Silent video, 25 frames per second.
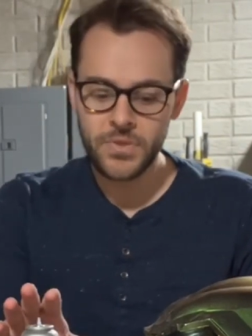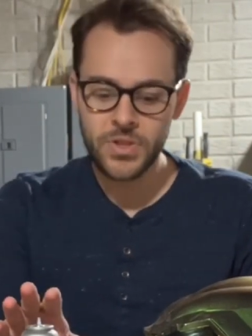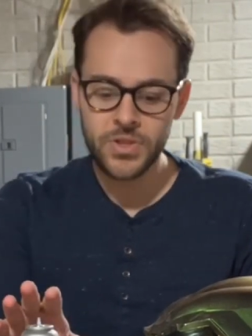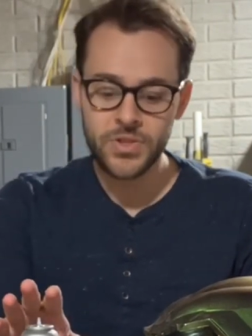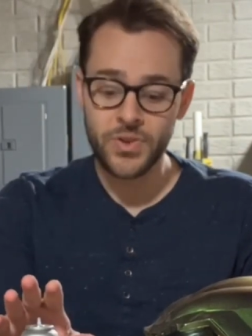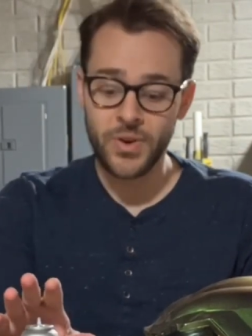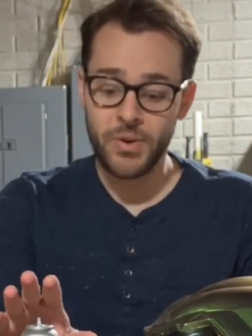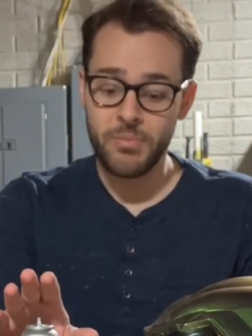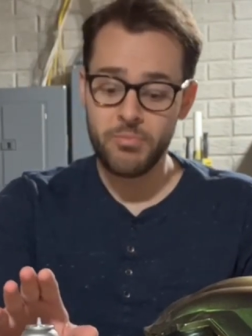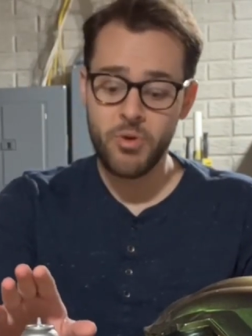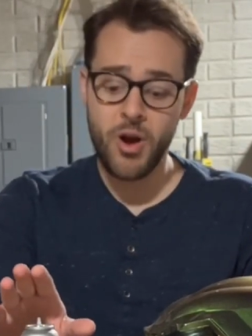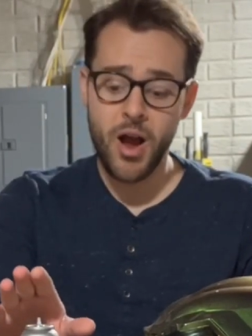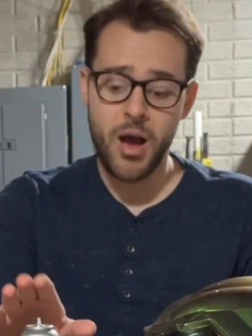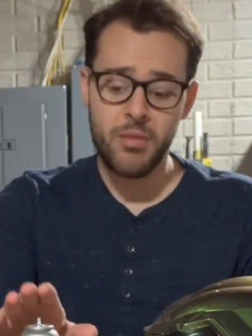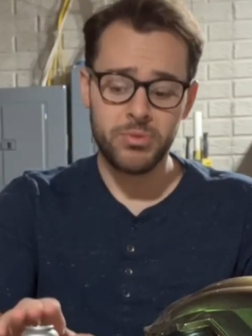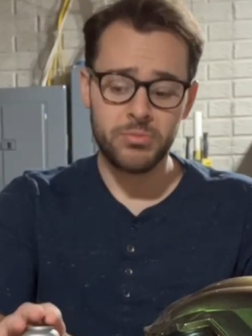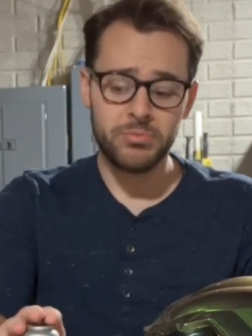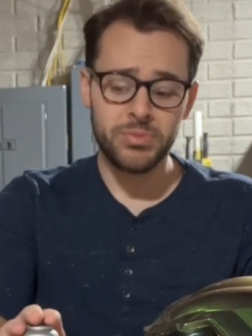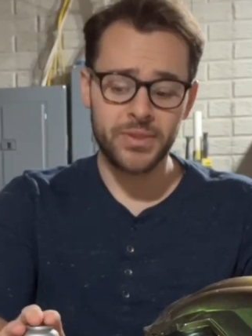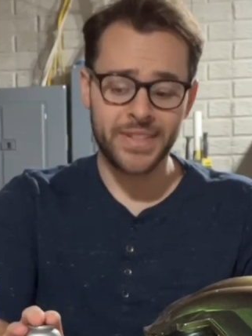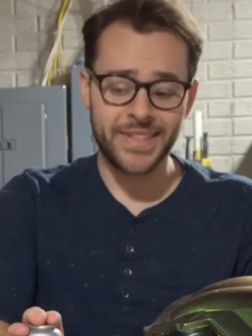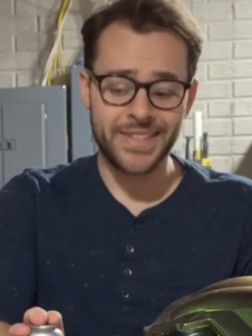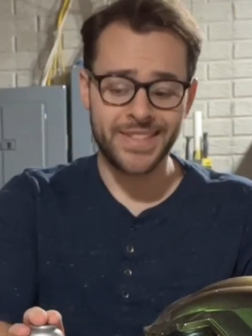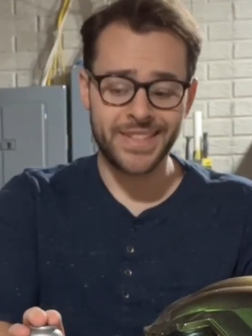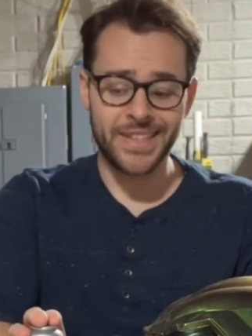So I
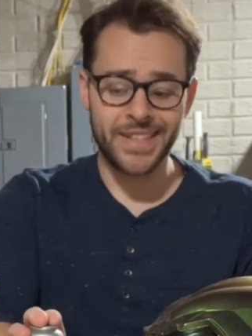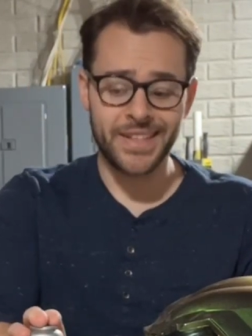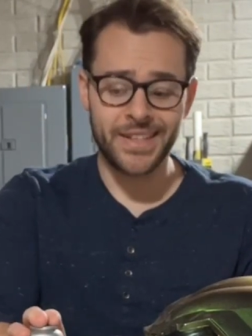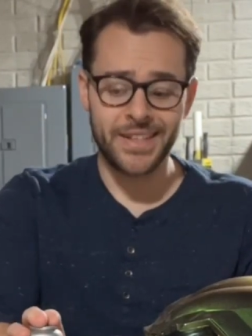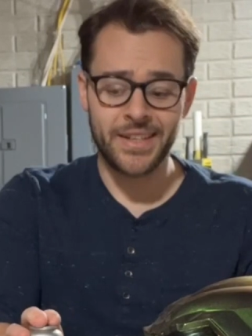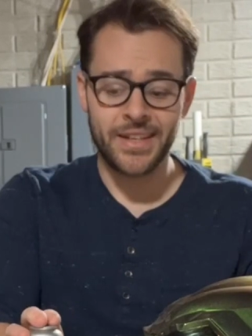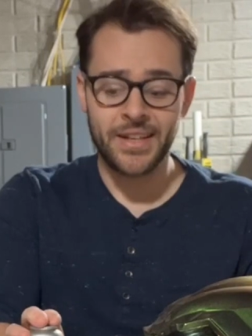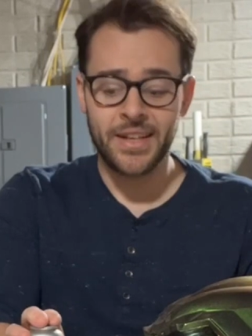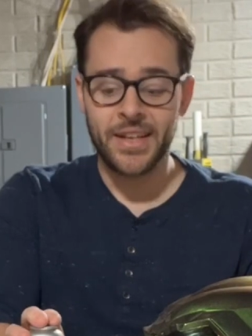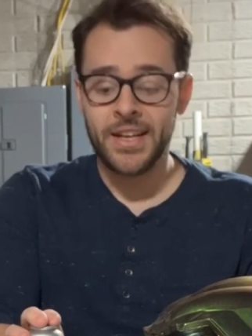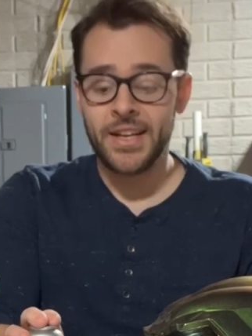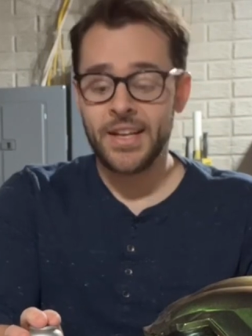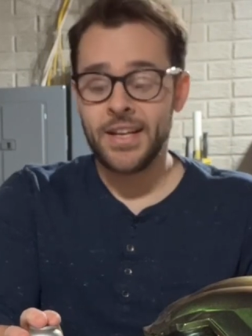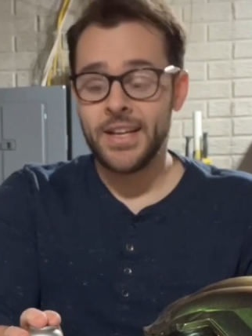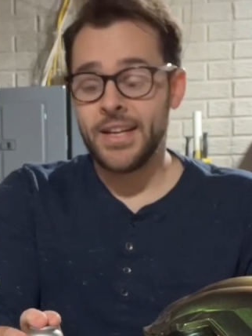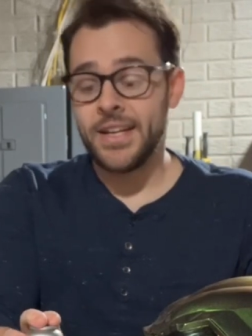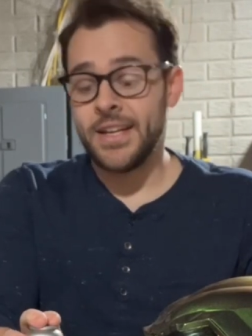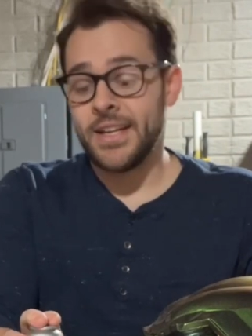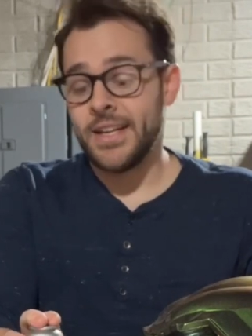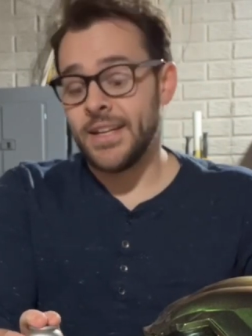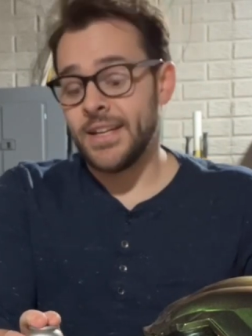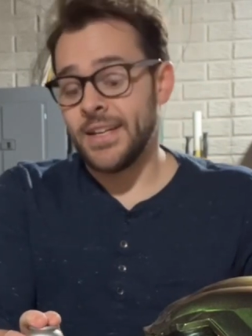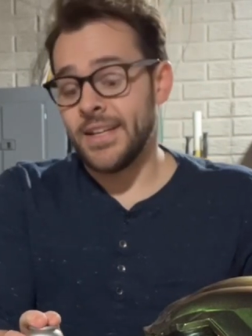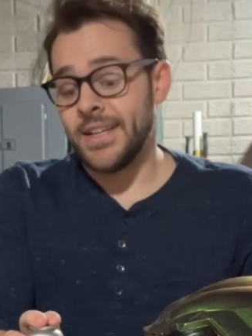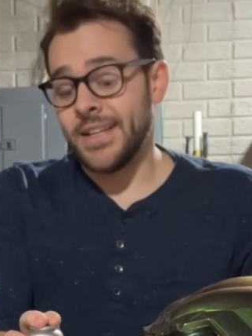probably did
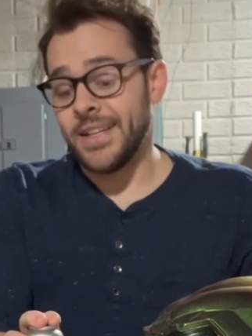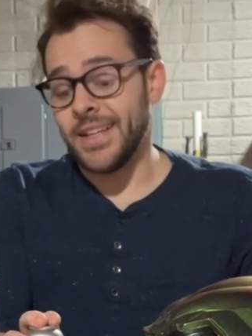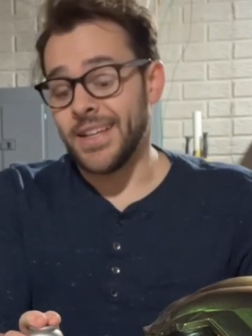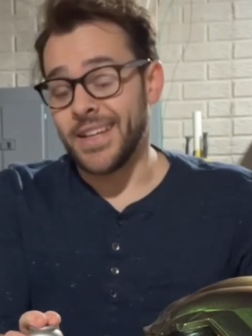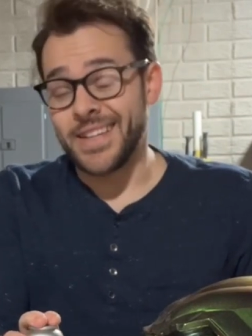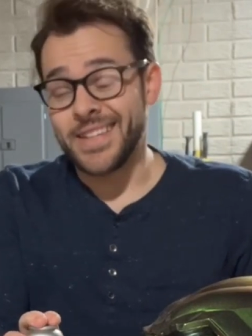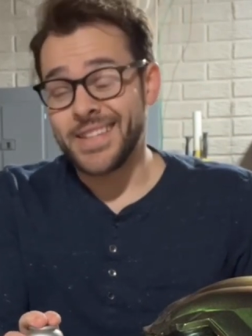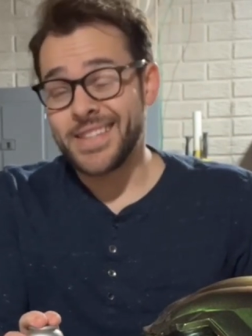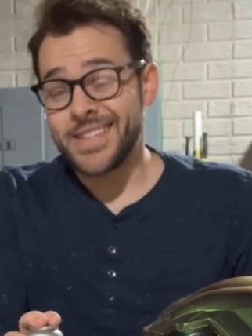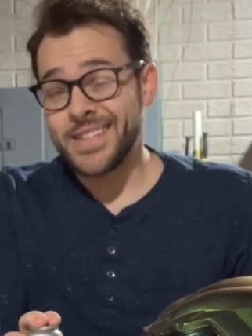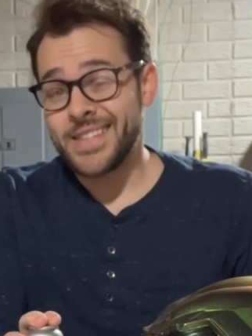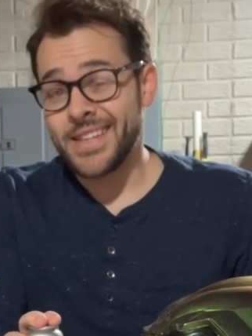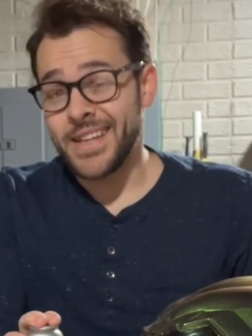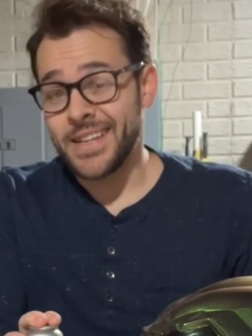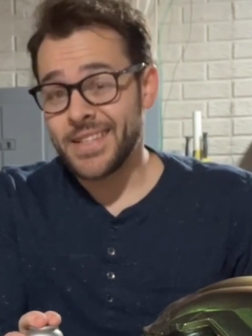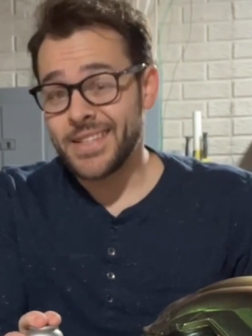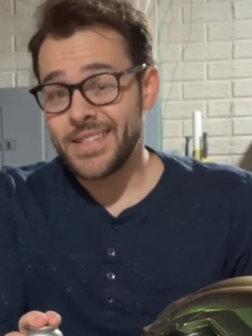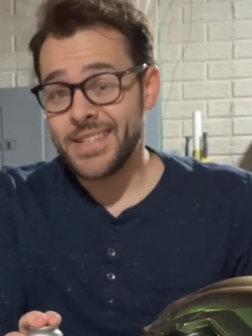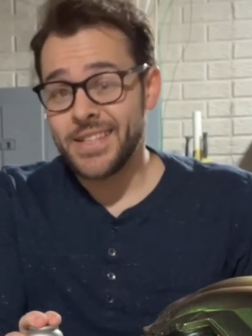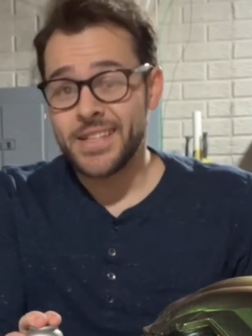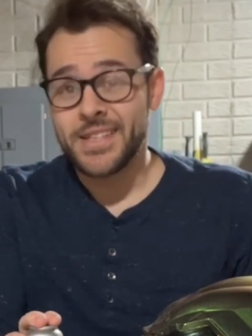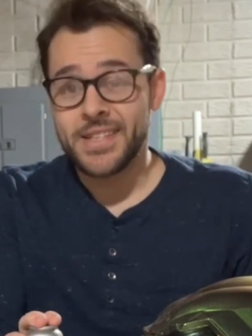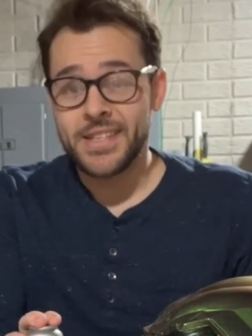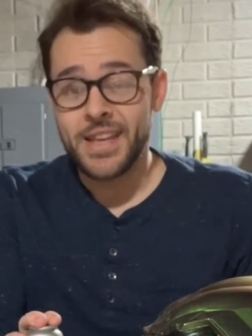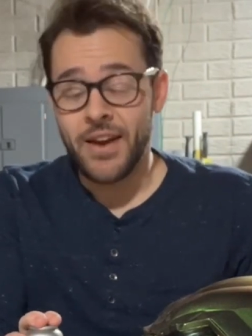like 6
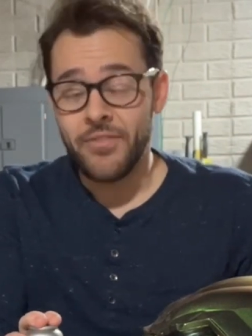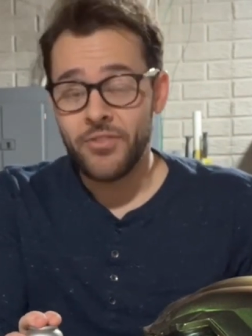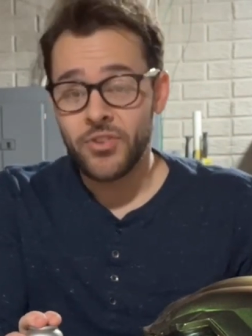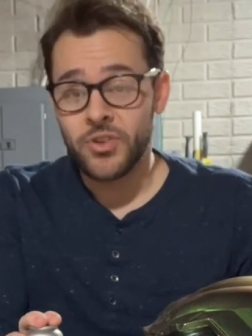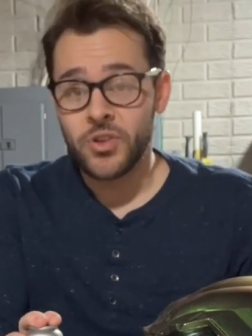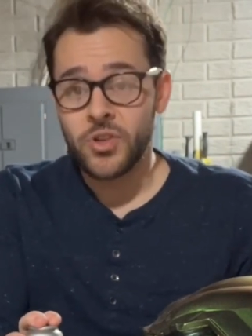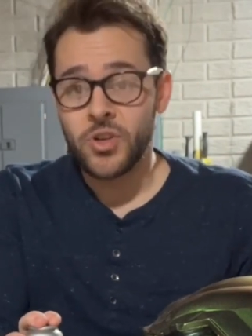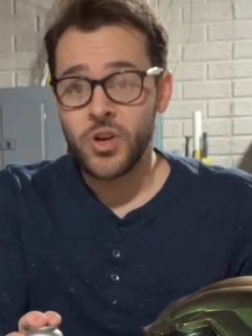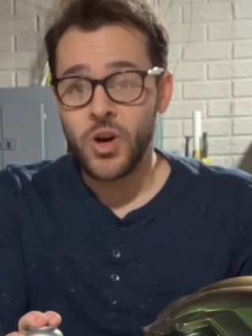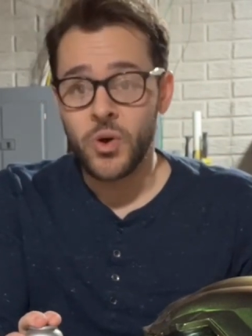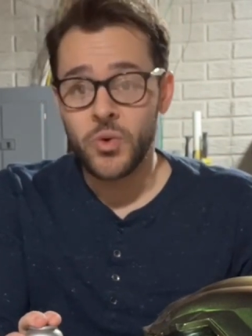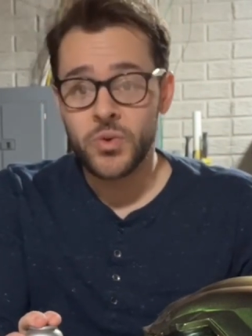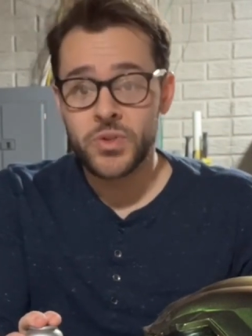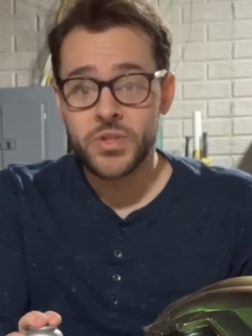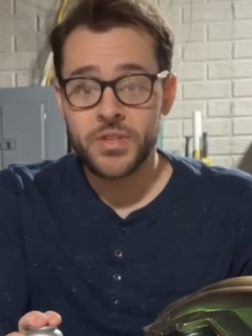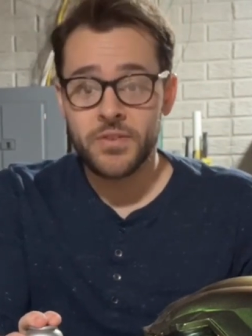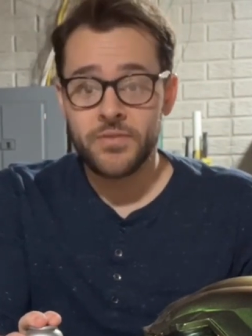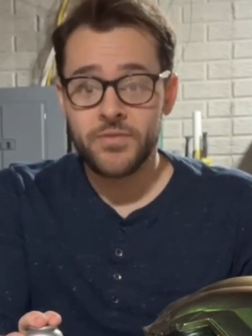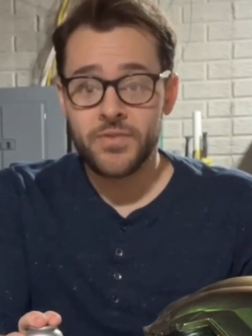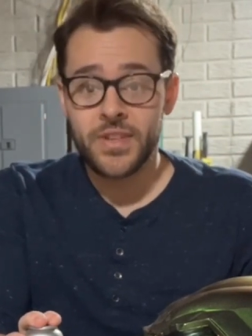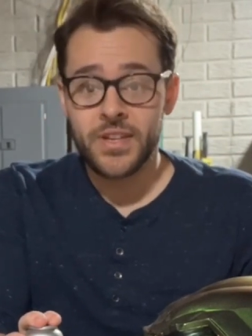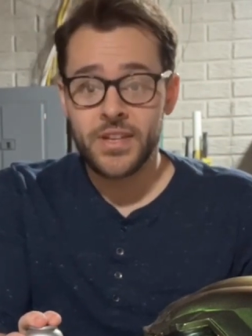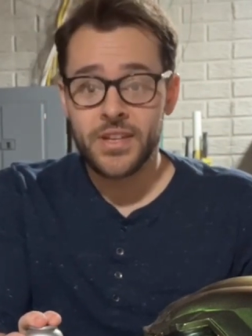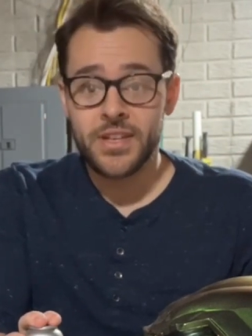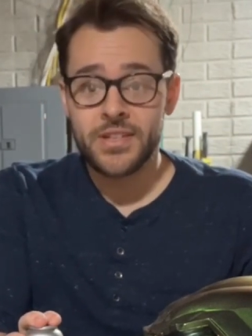to 7 coats
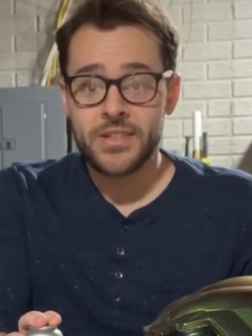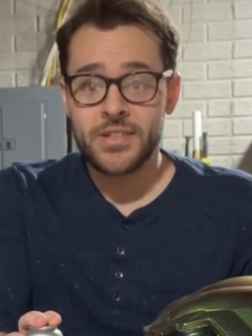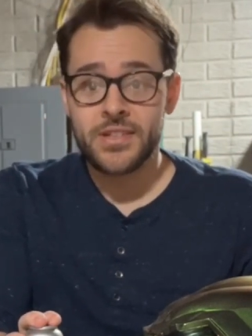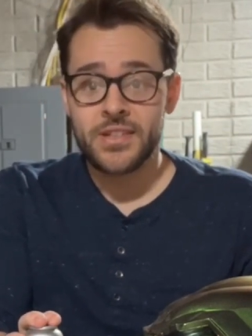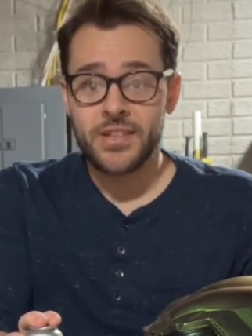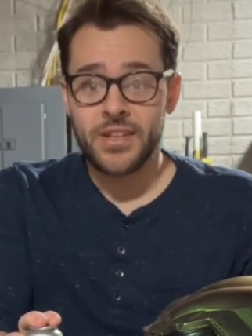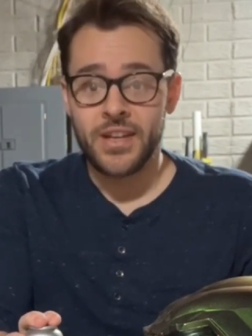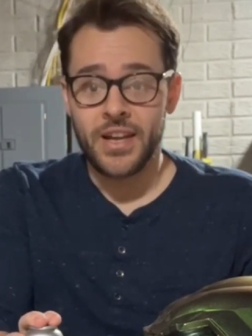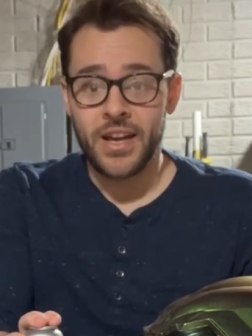of this,